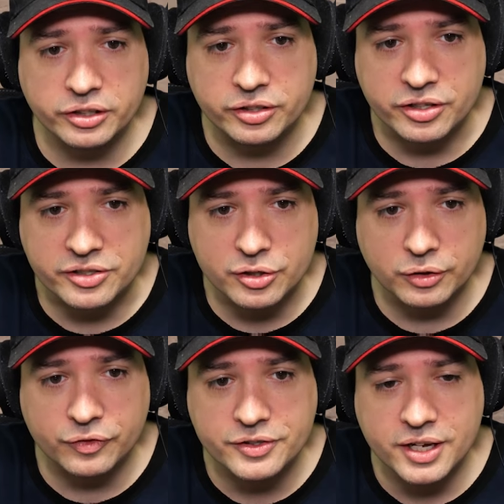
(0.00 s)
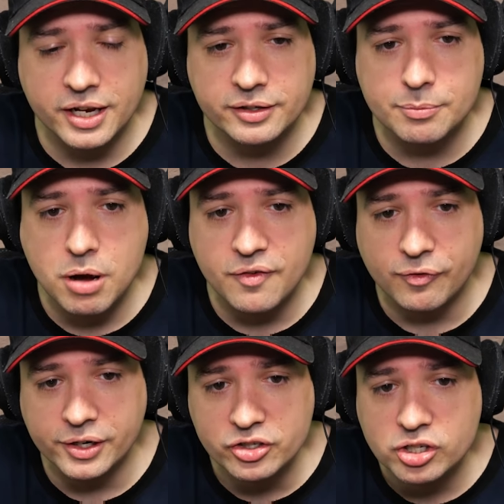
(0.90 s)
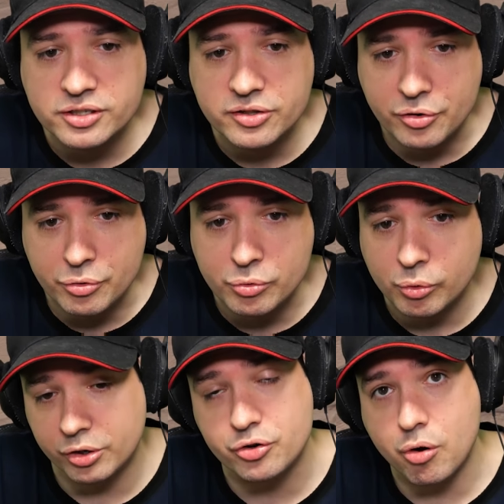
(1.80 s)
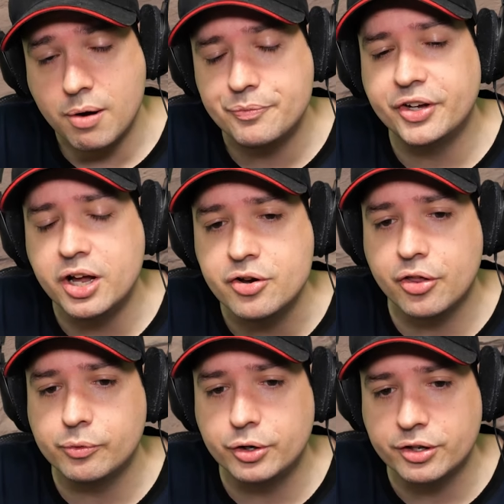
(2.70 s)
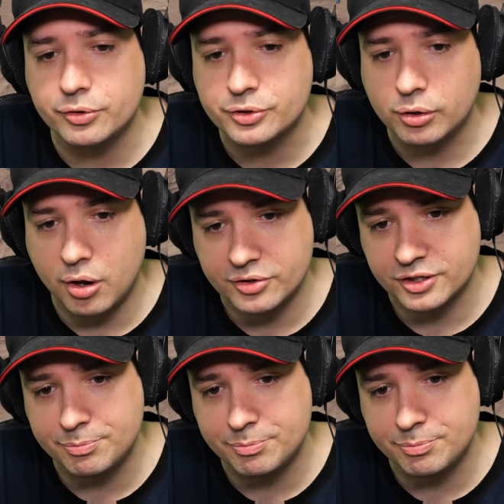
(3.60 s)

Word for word: to the surface, and my friend just threw or dropped another one of those Colossus